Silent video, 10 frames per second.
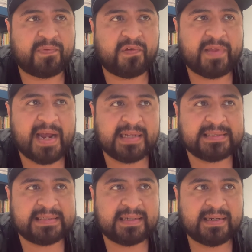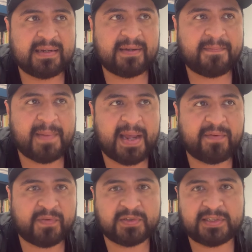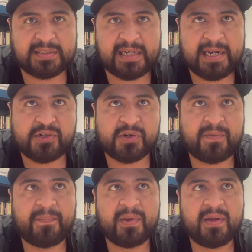So that's man versus nature.